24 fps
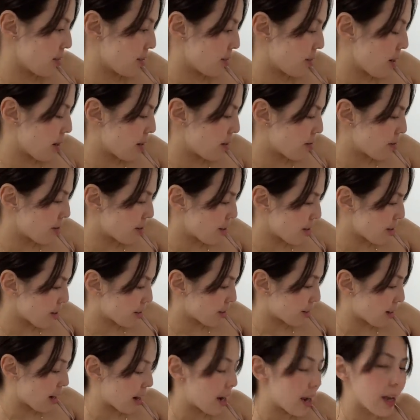Why were you
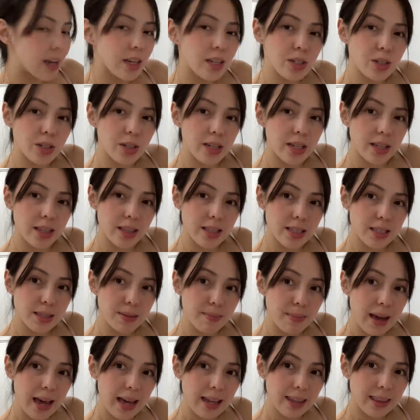crying during this
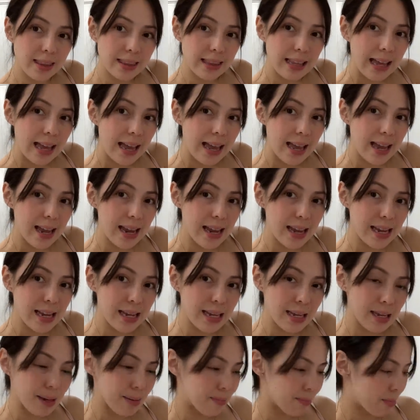bath
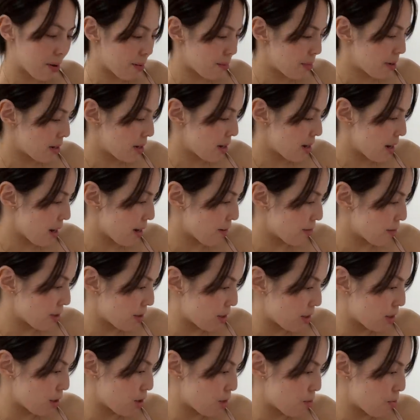time? Mama did
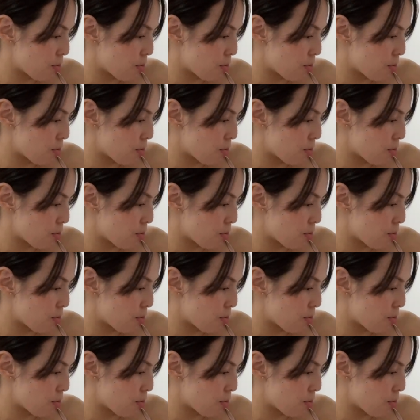everything you